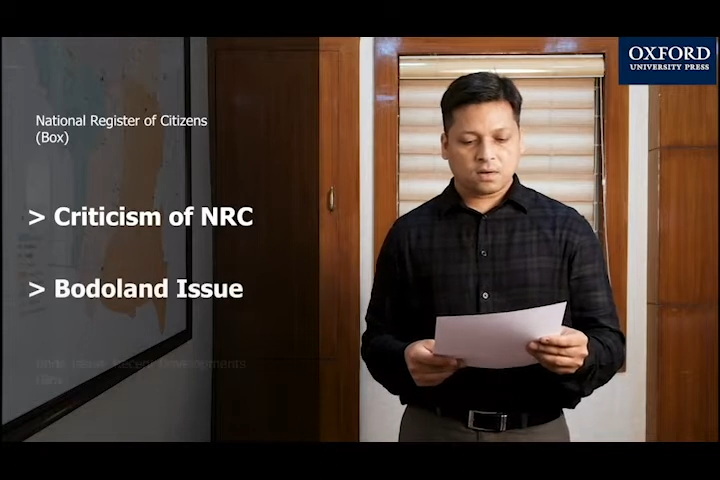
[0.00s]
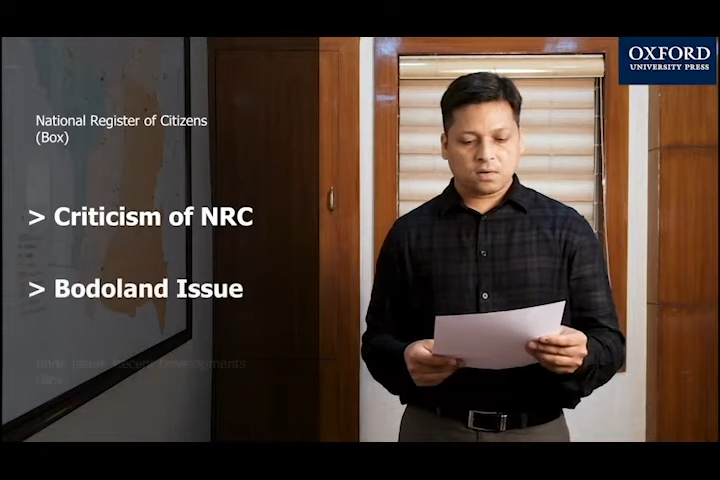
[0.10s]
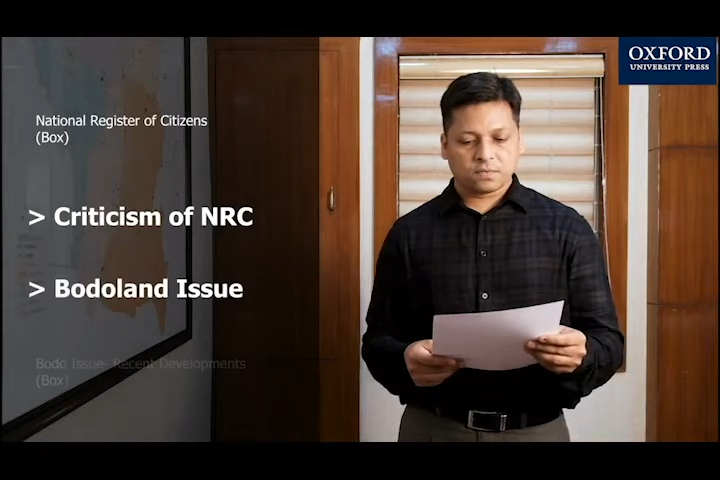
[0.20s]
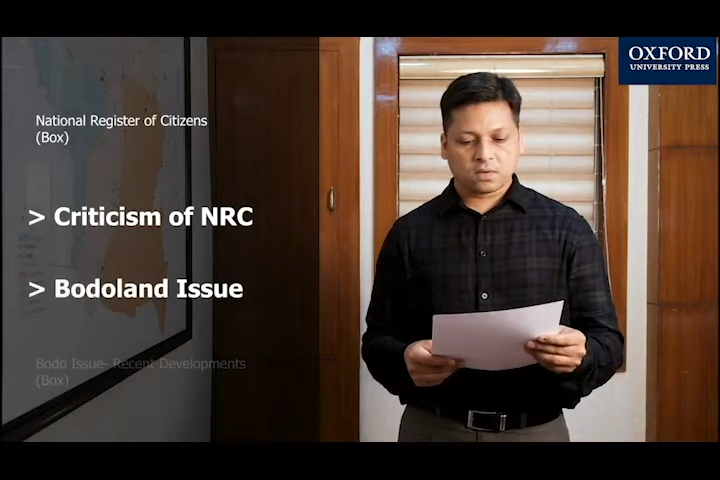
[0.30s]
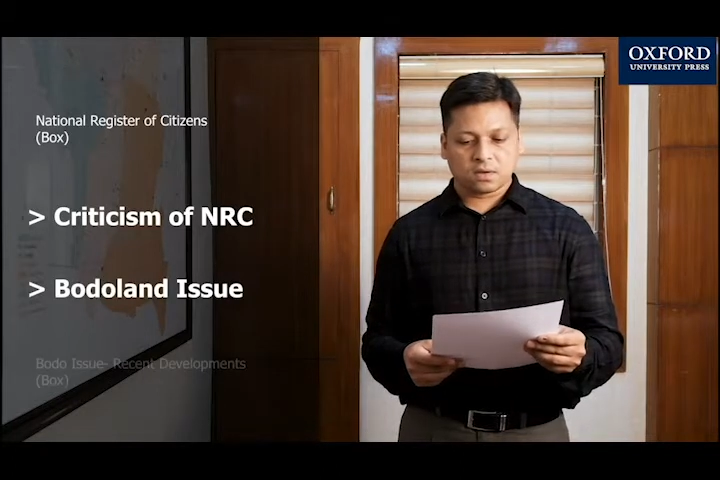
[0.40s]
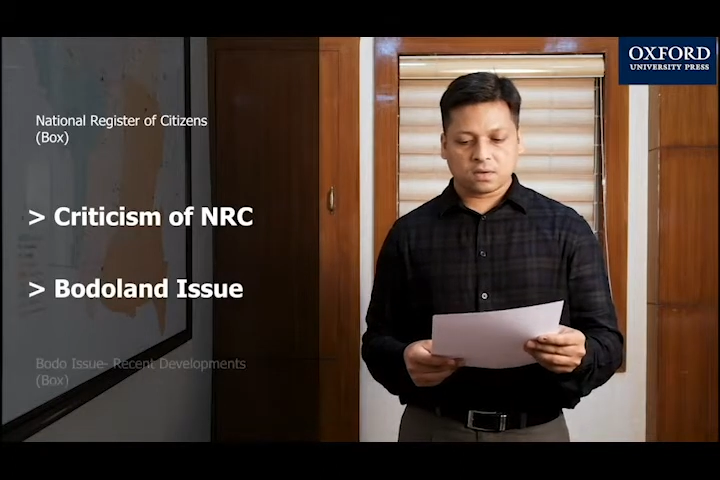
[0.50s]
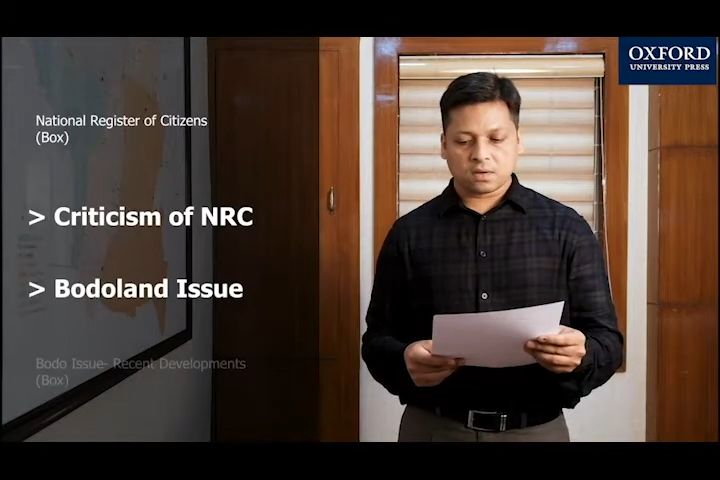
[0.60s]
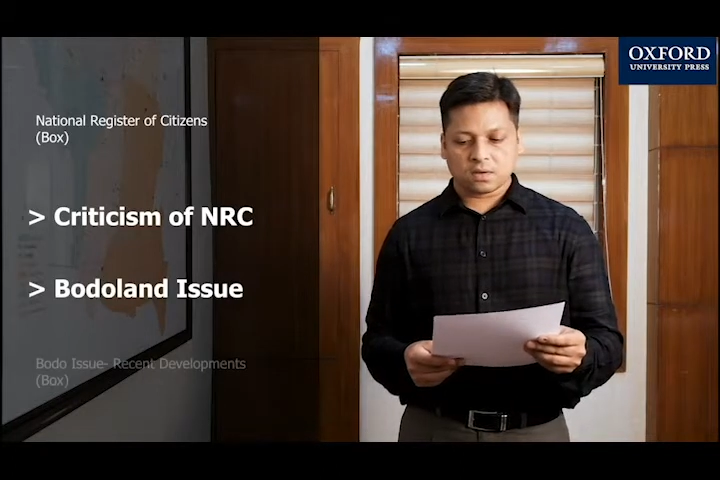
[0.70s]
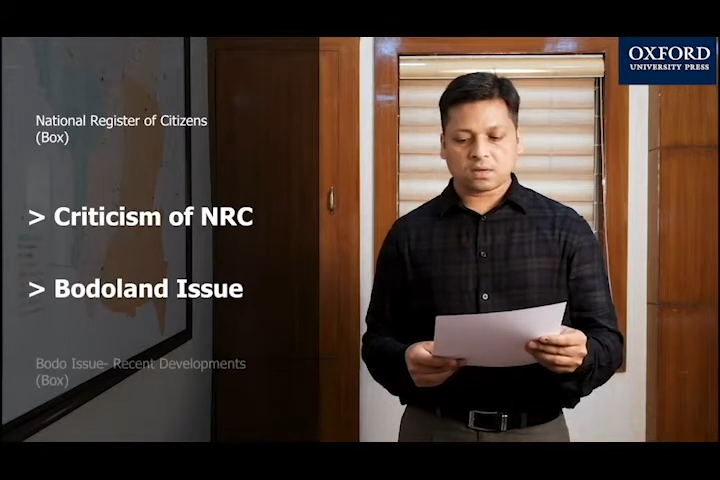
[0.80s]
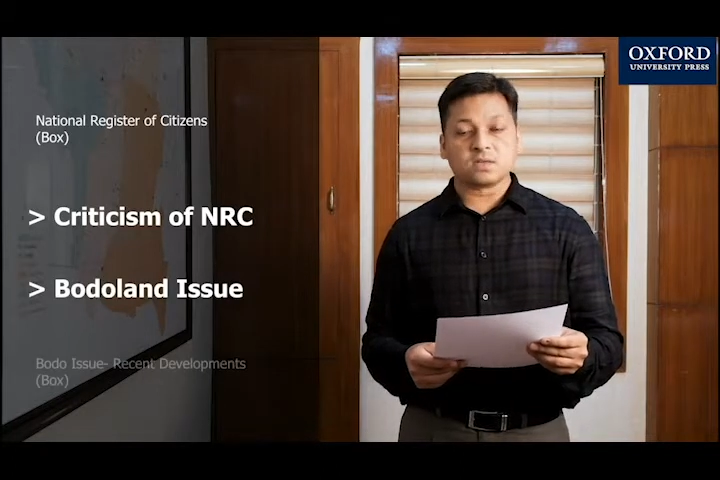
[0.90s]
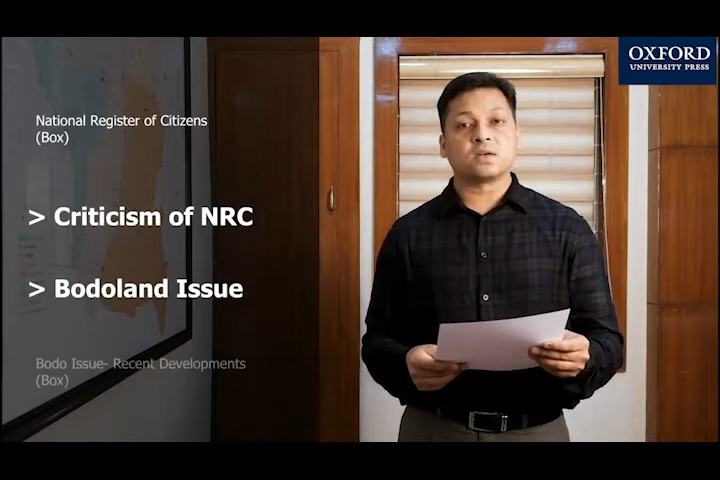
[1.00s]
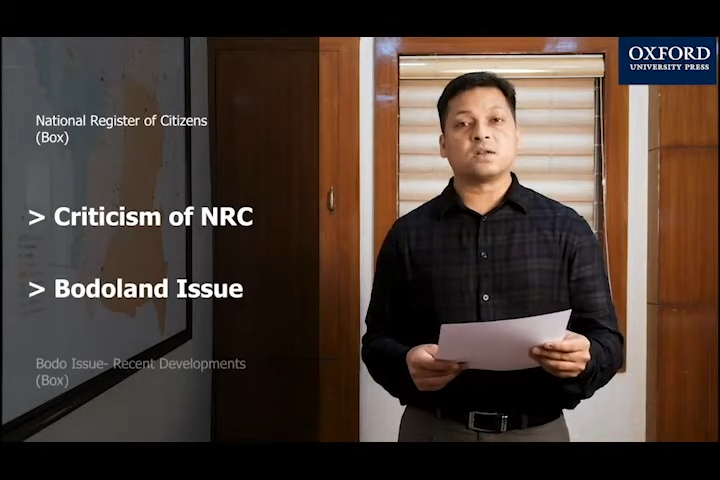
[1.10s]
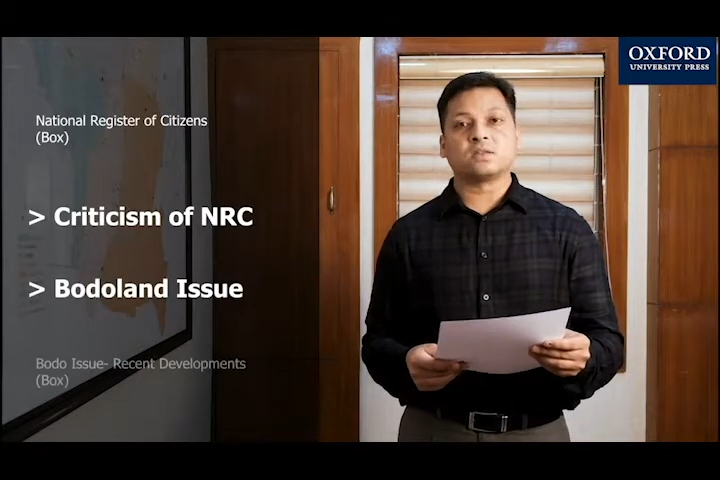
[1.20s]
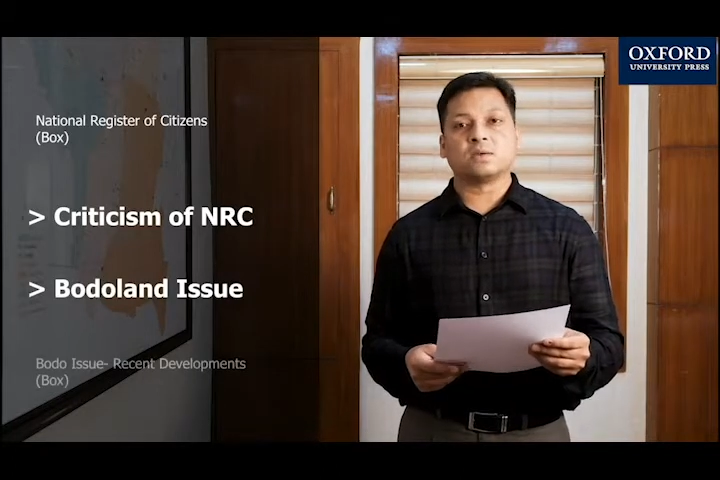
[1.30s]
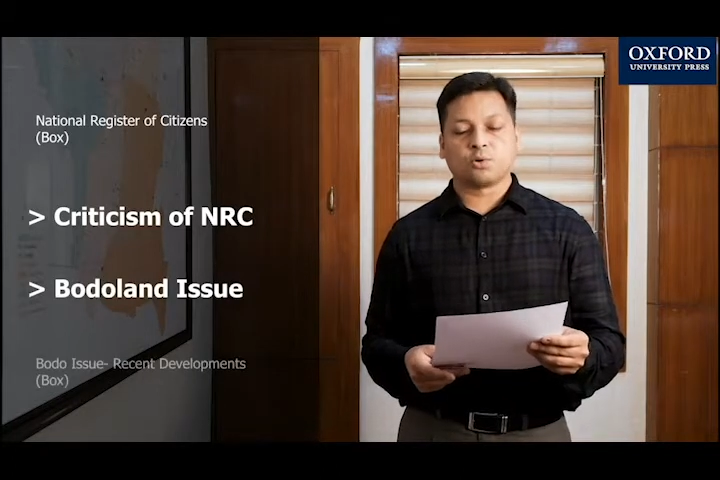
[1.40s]
of
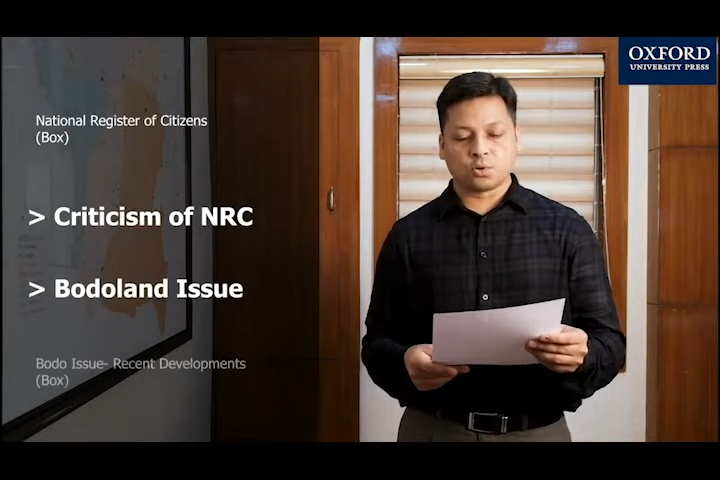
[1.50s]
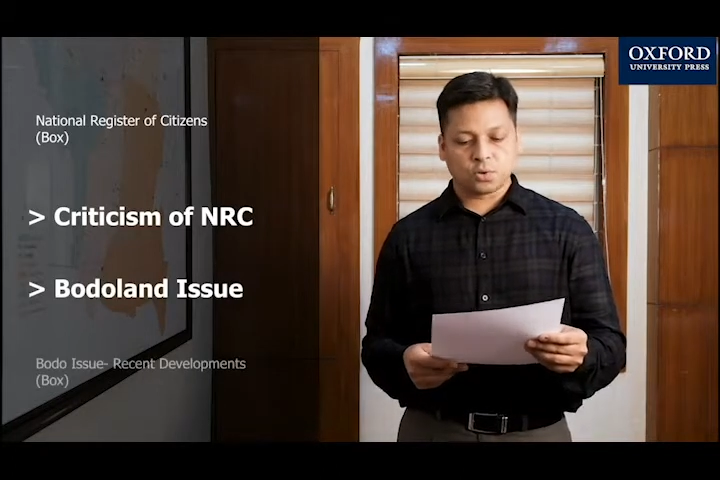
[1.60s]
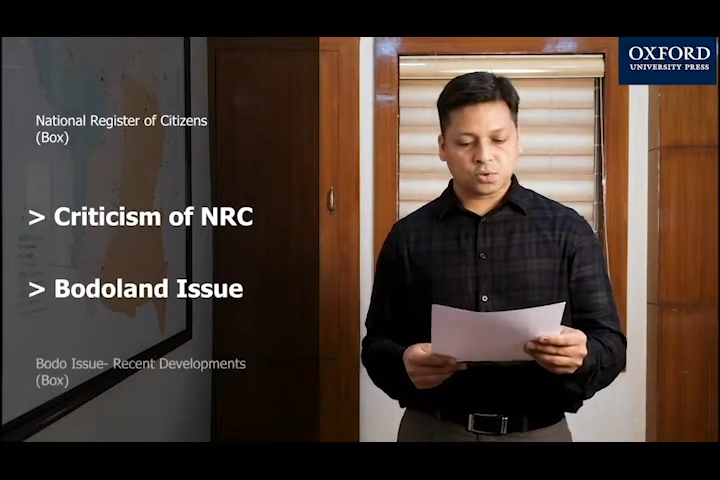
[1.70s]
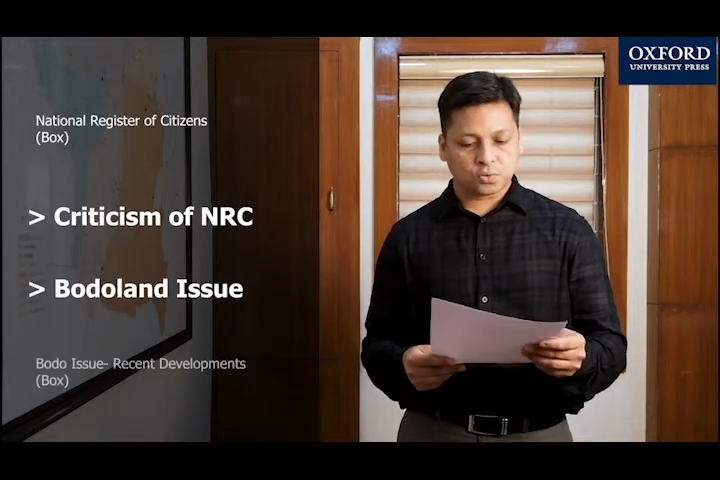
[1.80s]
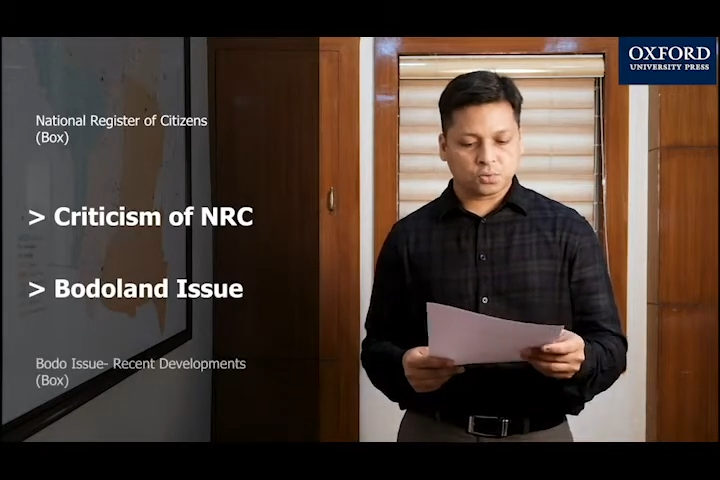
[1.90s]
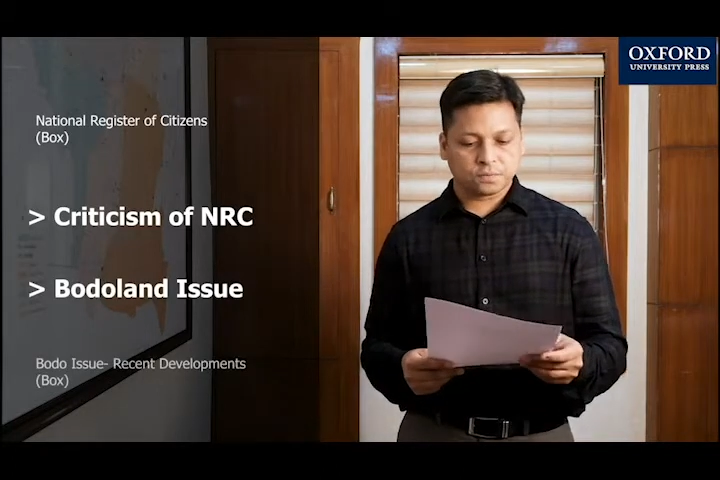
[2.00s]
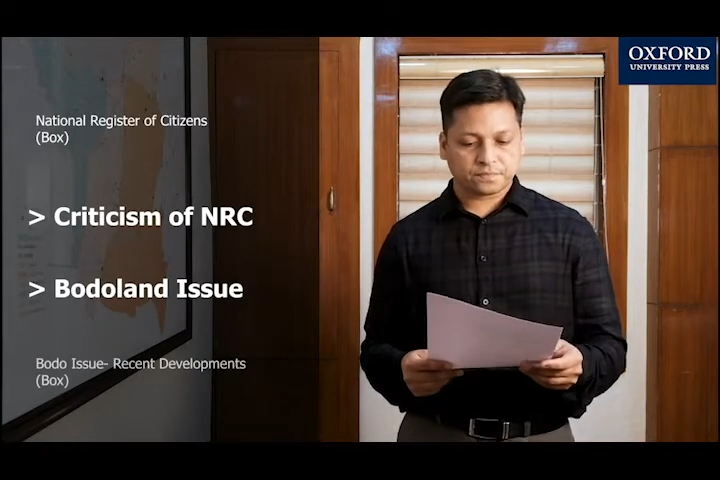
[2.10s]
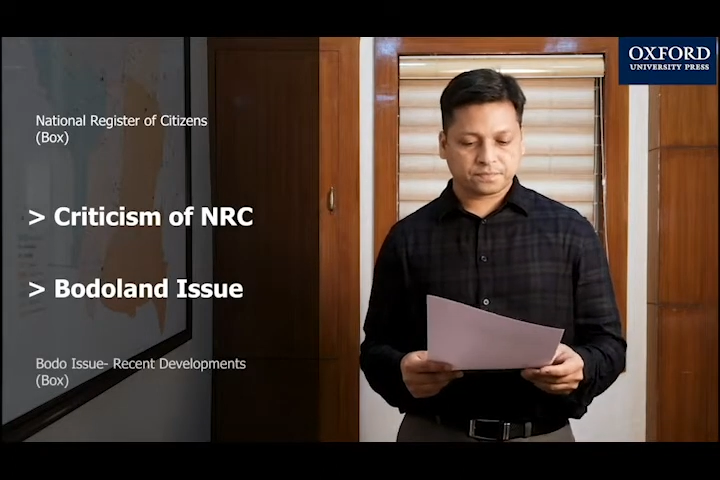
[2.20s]
concerning the Bodo issue.